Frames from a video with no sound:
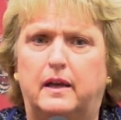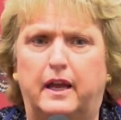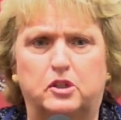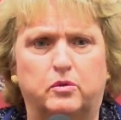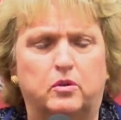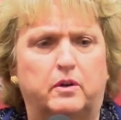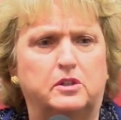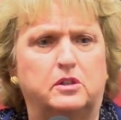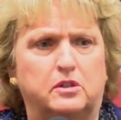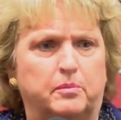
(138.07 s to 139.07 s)
answering
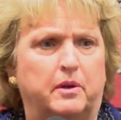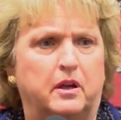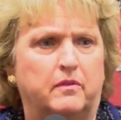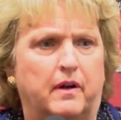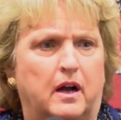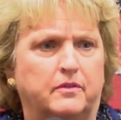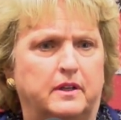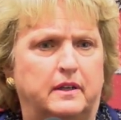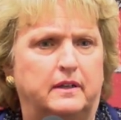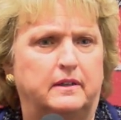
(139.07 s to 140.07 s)
questions and being involved
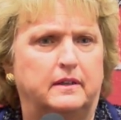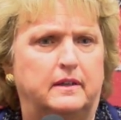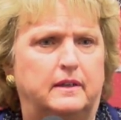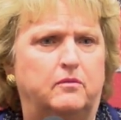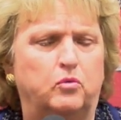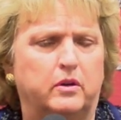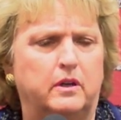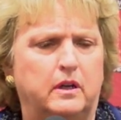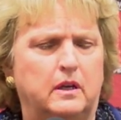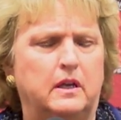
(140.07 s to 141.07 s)
and
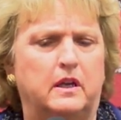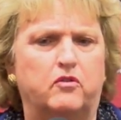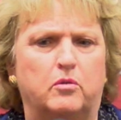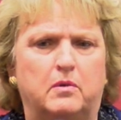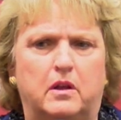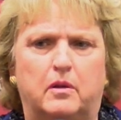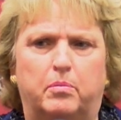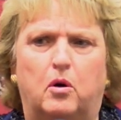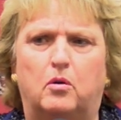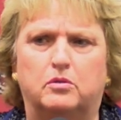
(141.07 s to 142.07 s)
really giving me the
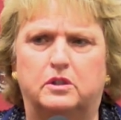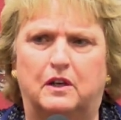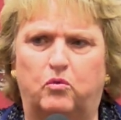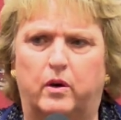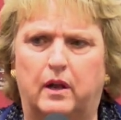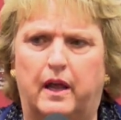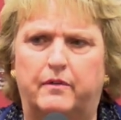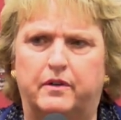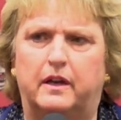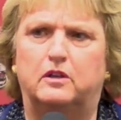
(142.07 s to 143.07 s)
pulse of what
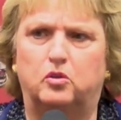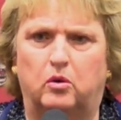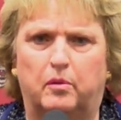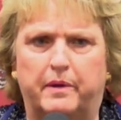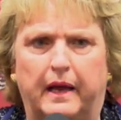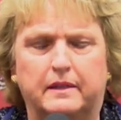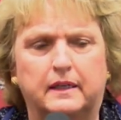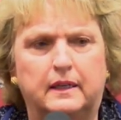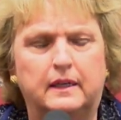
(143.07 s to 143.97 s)
Lafayette is all about.